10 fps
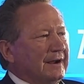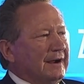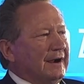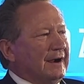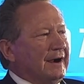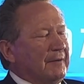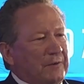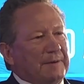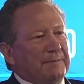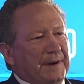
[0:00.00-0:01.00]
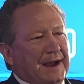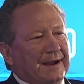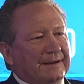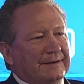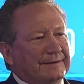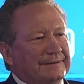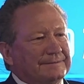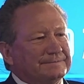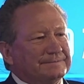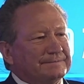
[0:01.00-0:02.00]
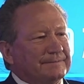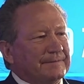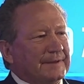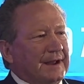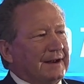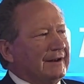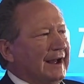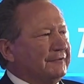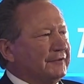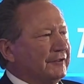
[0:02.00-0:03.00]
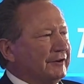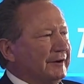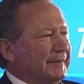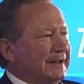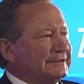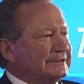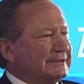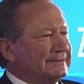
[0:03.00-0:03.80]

I went back a little after 3 months.